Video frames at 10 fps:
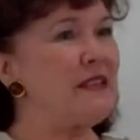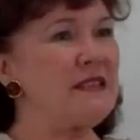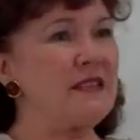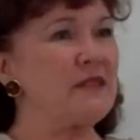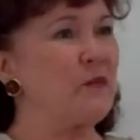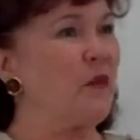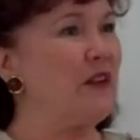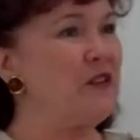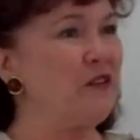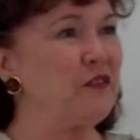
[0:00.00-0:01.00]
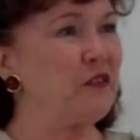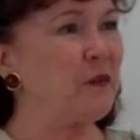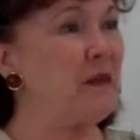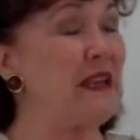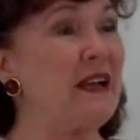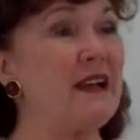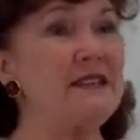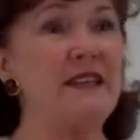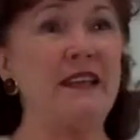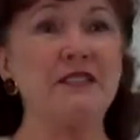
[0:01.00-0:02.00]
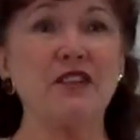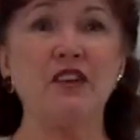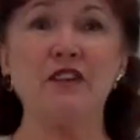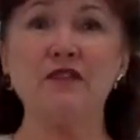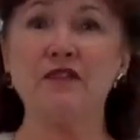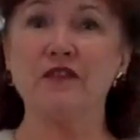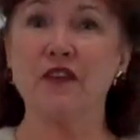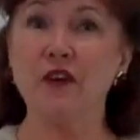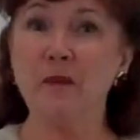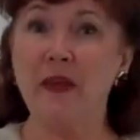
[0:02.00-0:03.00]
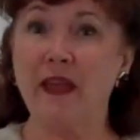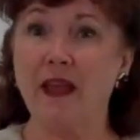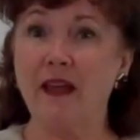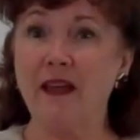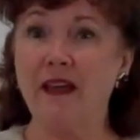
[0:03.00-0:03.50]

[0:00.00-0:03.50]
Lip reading: This is wonderful because it's confirming